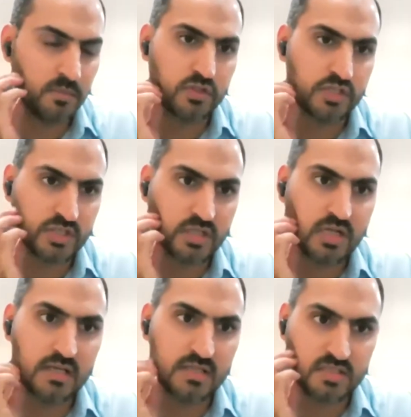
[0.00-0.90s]
mutation
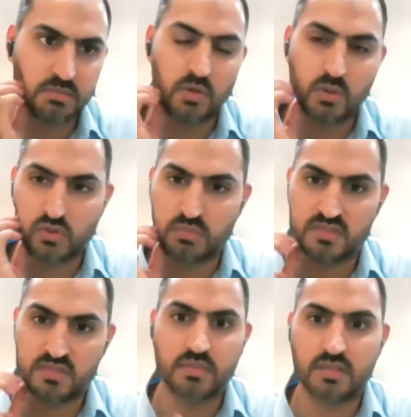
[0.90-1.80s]
analysis may also
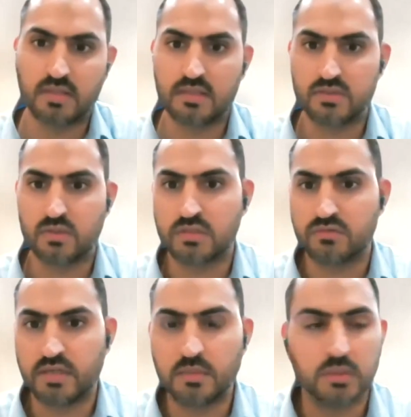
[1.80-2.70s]
be something that is not
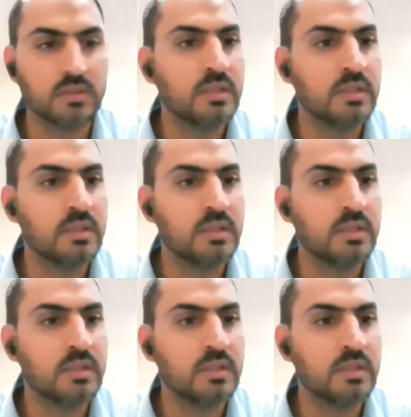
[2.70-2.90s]
available